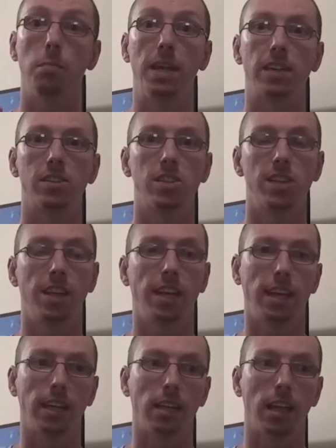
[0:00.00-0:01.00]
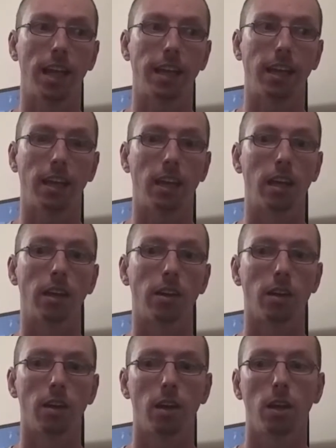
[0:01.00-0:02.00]
a city, like in
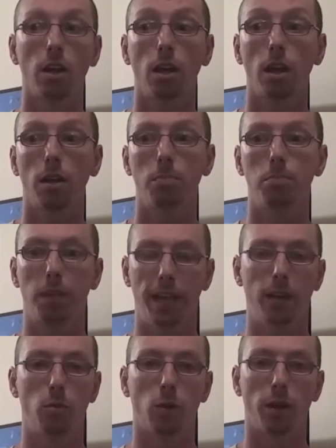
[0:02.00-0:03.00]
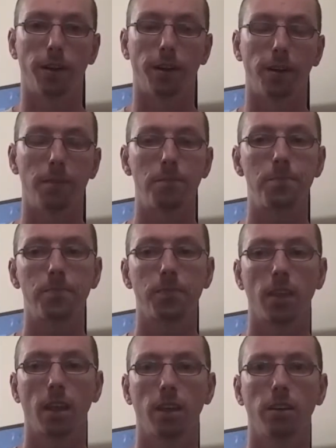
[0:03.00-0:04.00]
Blade Runner.
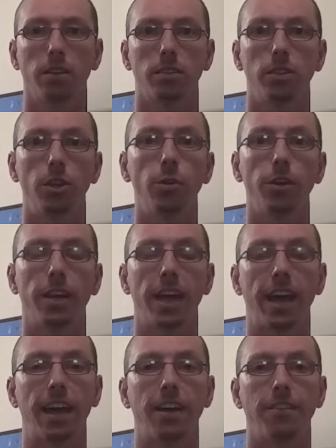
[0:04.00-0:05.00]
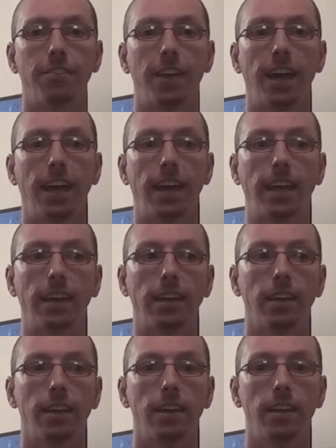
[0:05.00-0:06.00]
You could have it
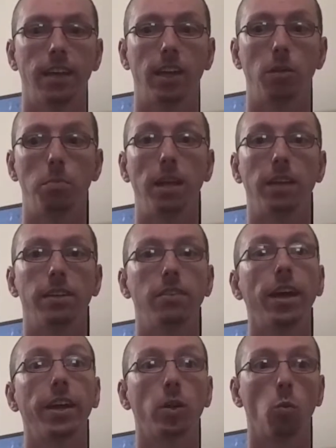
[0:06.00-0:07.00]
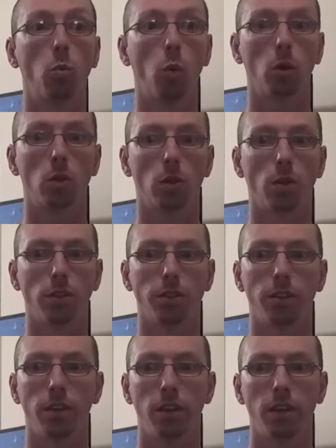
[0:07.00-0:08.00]
could be an entire world,
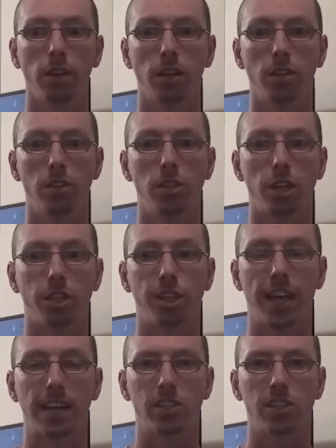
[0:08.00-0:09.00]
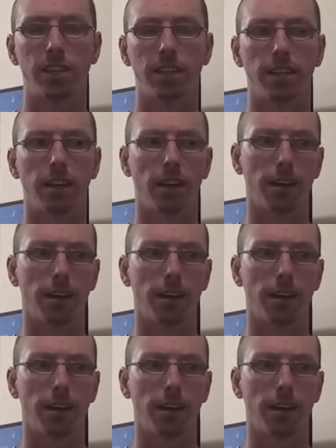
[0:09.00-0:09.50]
such as in